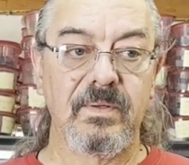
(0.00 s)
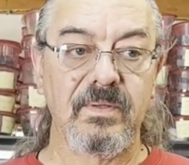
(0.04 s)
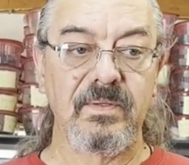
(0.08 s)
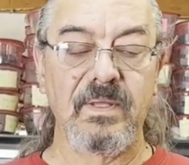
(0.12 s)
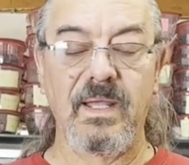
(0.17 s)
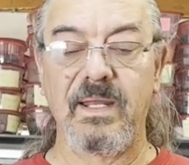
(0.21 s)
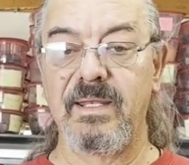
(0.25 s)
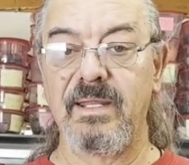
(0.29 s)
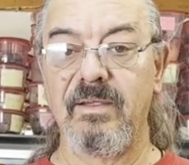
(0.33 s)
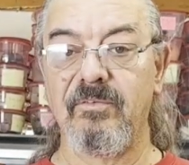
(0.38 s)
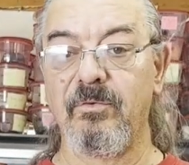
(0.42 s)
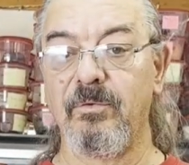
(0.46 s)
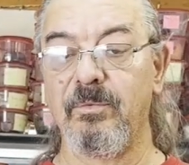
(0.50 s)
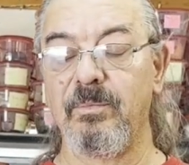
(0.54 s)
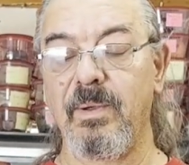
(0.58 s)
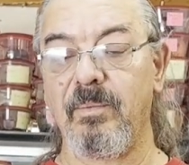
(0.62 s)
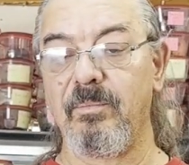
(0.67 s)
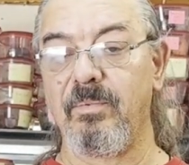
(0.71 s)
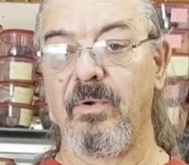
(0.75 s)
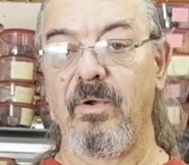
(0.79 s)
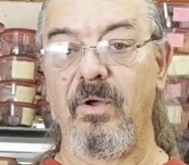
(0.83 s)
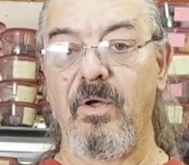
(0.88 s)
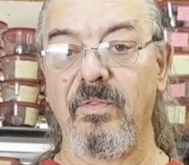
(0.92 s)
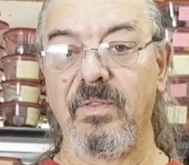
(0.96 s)
I'd never
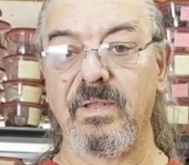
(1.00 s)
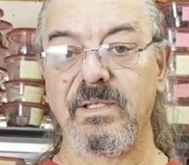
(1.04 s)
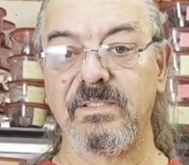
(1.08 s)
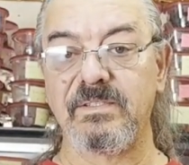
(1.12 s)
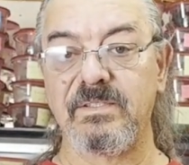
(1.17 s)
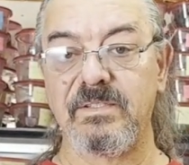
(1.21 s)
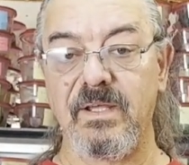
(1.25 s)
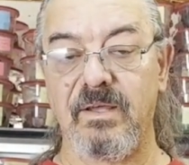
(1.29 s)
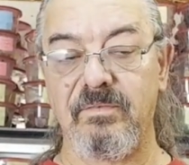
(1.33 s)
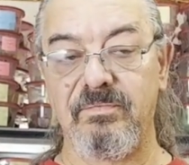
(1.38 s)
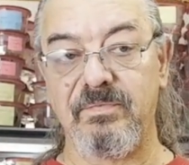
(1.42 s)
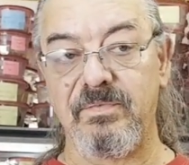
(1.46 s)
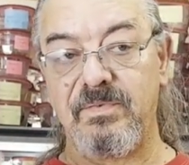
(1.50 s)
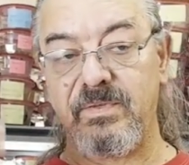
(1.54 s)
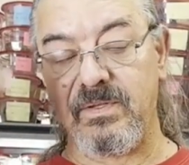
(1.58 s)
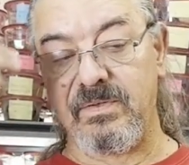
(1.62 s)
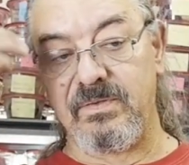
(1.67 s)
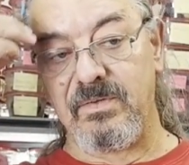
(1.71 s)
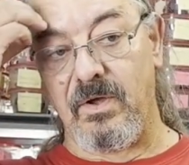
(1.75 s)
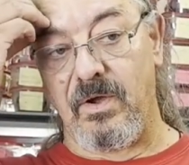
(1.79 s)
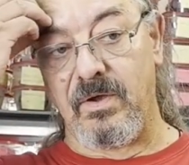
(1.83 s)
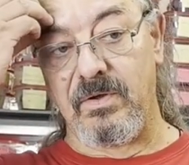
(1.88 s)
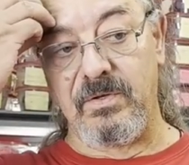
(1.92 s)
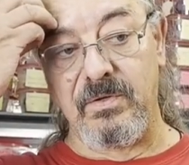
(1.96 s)
remember all this stuff to
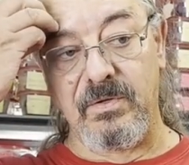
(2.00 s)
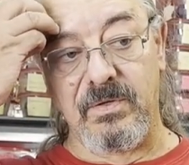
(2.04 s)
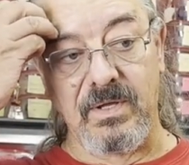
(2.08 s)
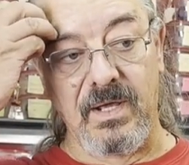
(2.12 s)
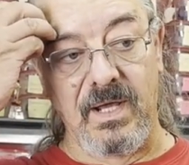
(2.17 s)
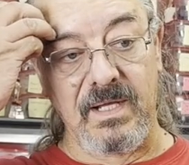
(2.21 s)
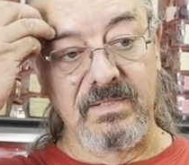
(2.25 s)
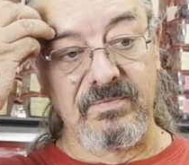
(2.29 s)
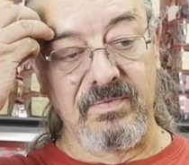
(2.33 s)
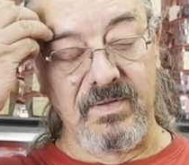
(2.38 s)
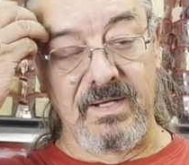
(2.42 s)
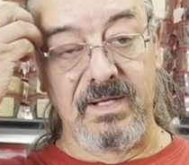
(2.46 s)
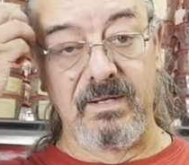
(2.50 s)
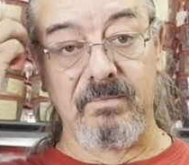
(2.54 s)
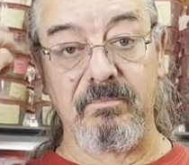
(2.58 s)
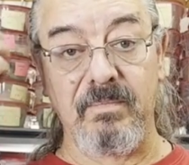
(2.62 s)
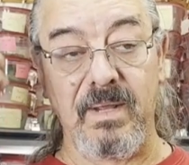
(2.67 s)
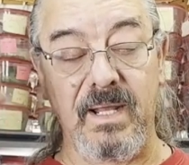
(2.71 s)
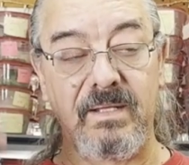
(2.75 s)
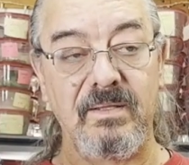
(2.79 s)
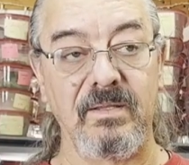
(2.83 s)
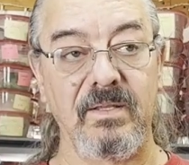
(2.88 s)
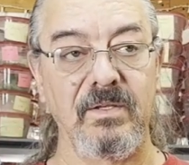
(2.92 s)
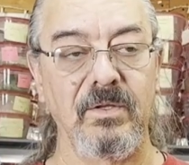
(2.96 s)
talk to you guys if I didn't
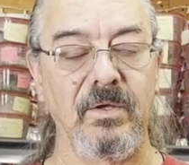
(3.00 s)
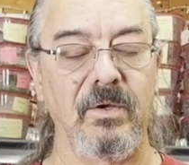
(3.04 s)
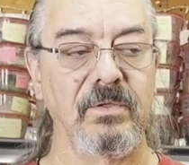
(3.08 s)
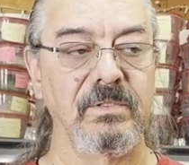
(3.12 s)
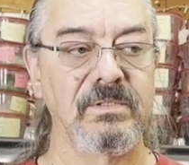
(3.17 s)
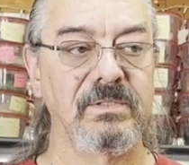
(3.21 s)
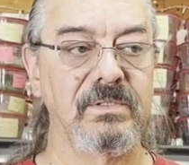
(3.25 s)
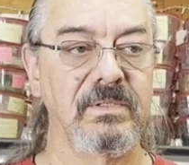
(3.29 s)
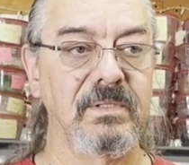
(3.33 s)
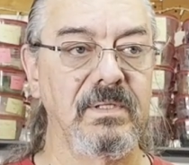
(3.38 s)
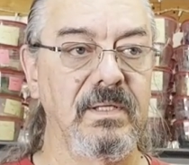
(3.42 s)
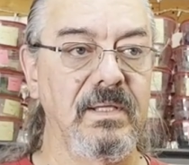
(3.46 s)
make the notes.